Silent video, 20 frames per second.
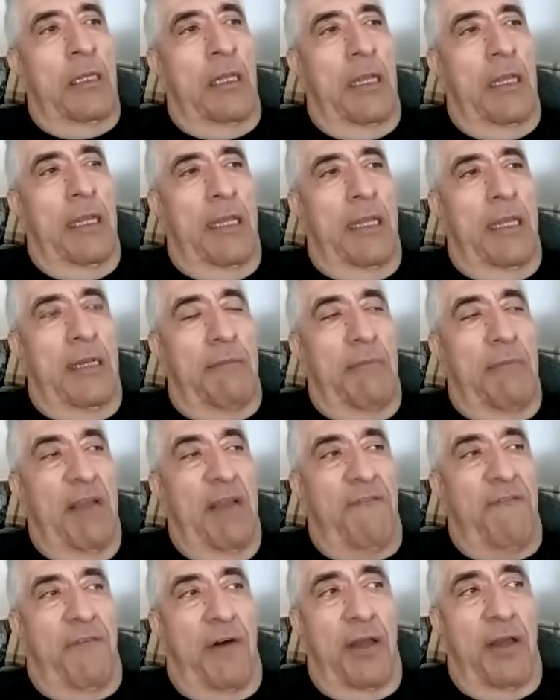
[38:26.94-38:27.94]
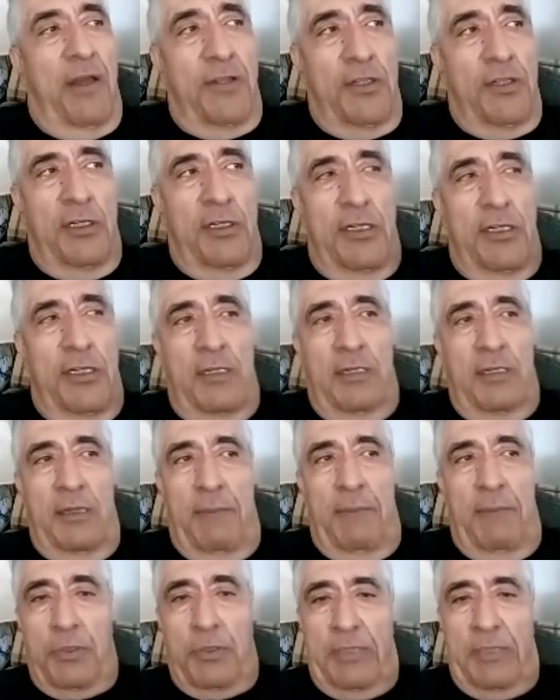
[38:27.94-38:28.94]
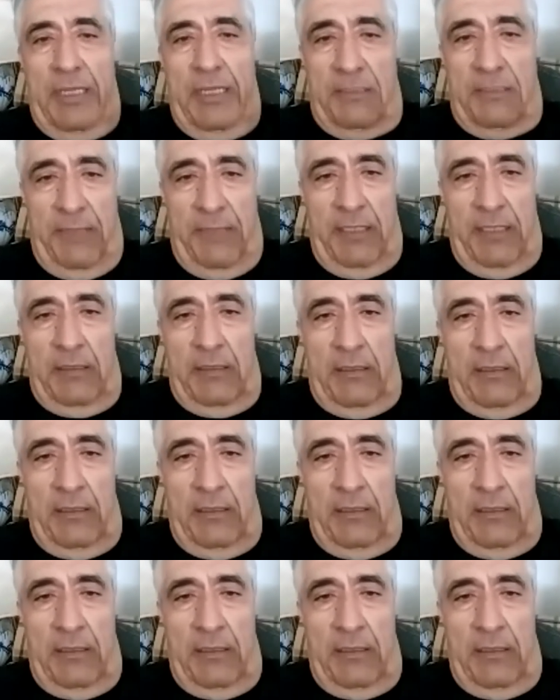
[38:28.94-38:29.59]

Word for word: And my father didn't protect me.